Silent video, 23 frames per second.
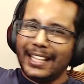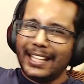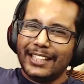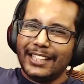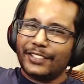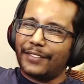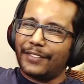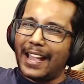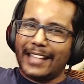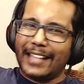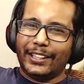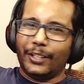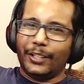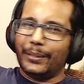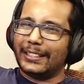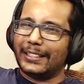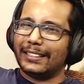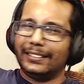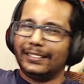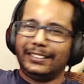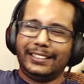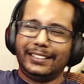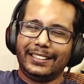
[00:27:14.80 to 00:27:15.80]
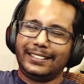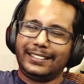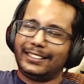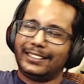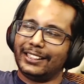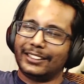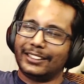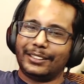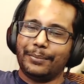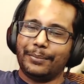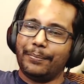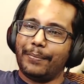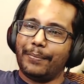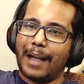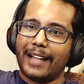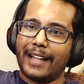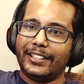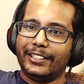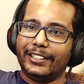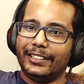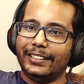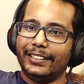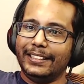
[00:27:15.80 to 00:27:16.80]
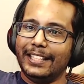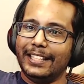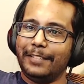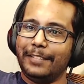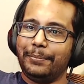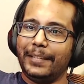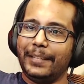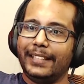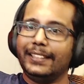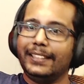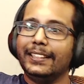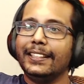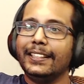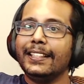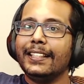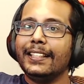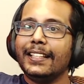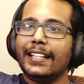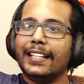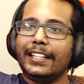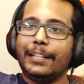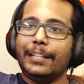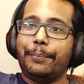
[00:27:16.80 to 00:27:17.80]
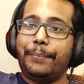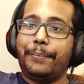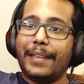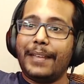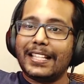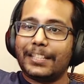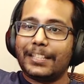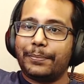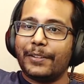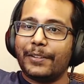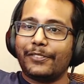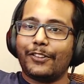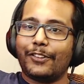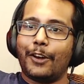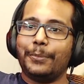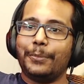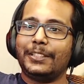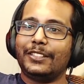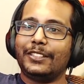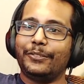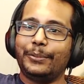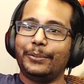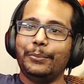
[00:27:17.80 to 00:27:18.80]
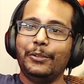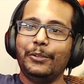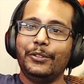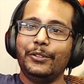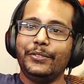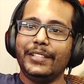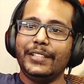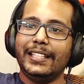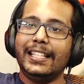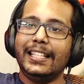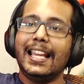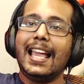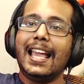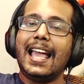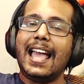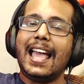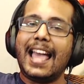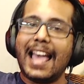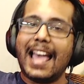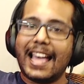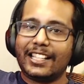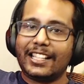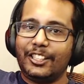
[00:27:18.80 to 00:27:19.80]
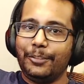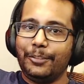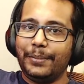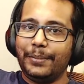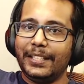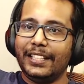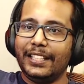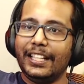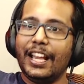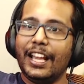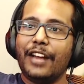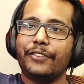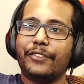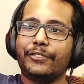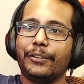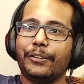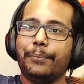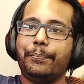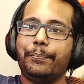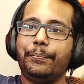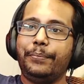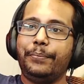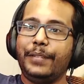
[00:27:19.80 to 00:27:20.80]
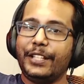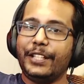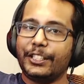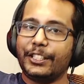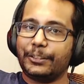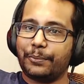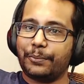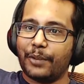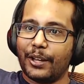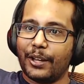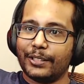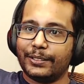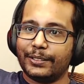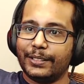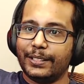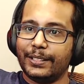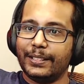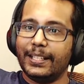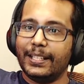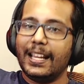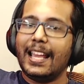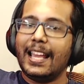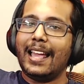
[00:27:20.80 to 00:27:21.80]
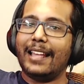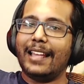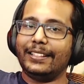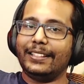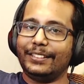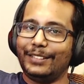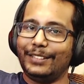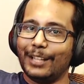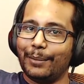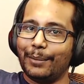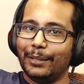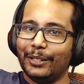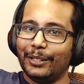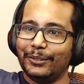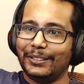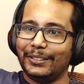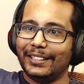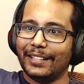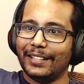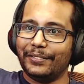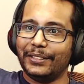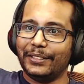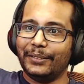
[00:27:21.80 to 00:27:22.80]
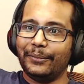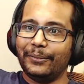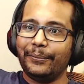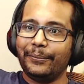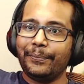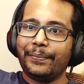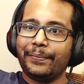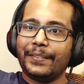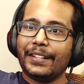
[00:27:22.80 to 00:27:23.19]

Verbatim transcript: It's fine though, it's just a minor nitpick. The best performance of the movie had to be from Pierce Brosnan as 007.